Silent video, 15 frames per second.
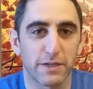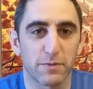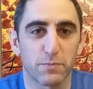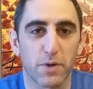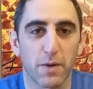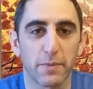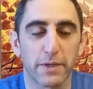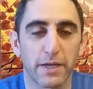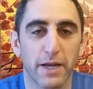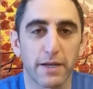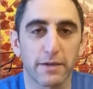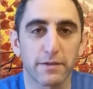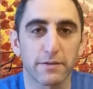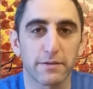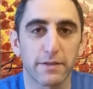probably not
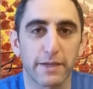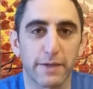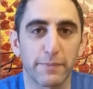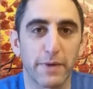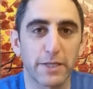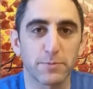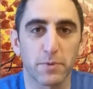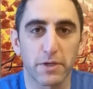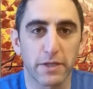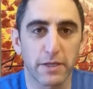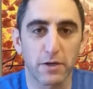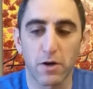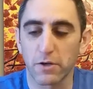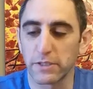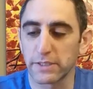like a baseball, anything
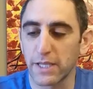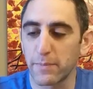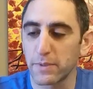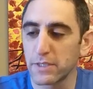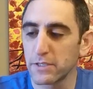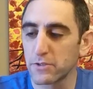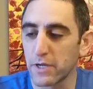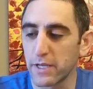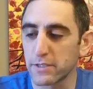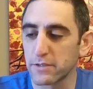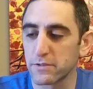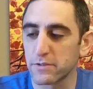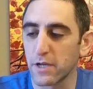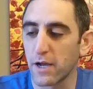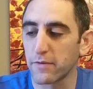hard like that, but these are nice
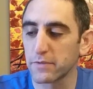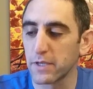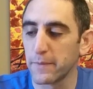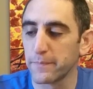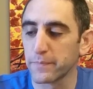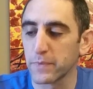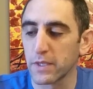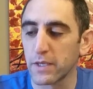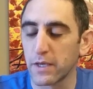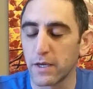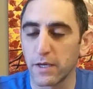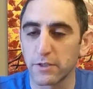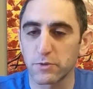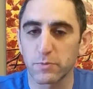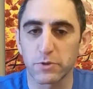and soft,
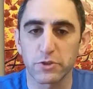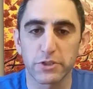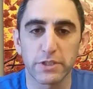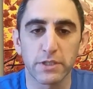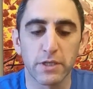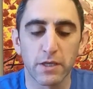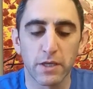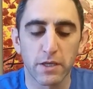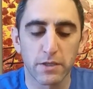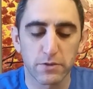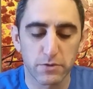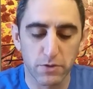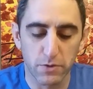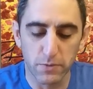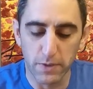squishy.
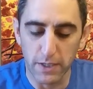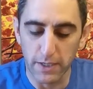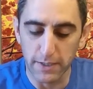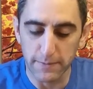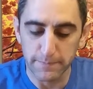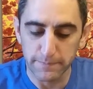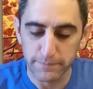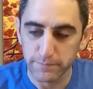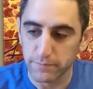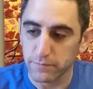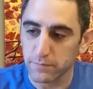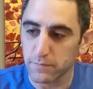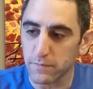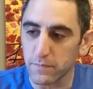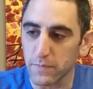So
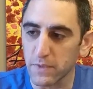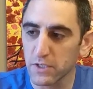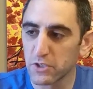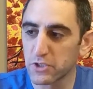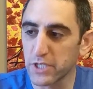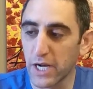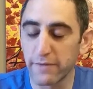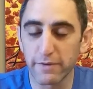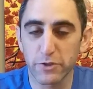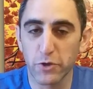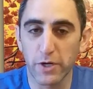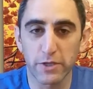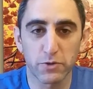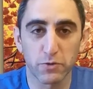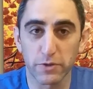just kind of a
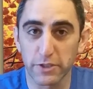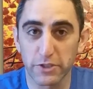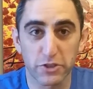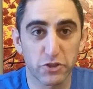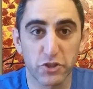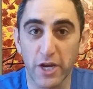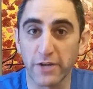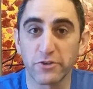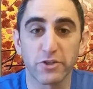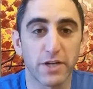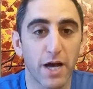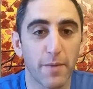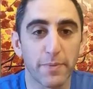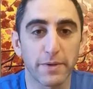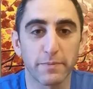training tool that just change it
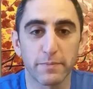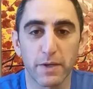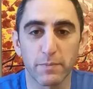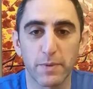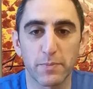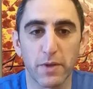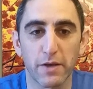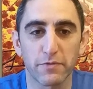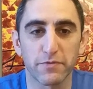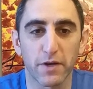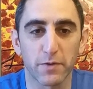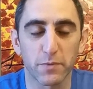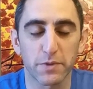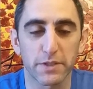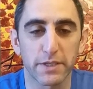up and people have
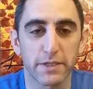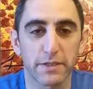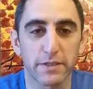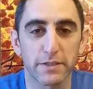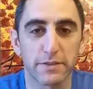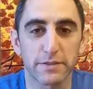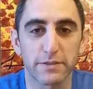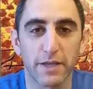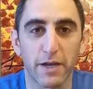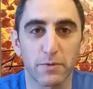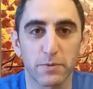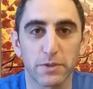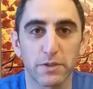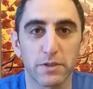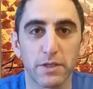fun with it, and it's not
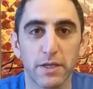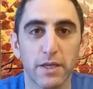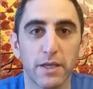real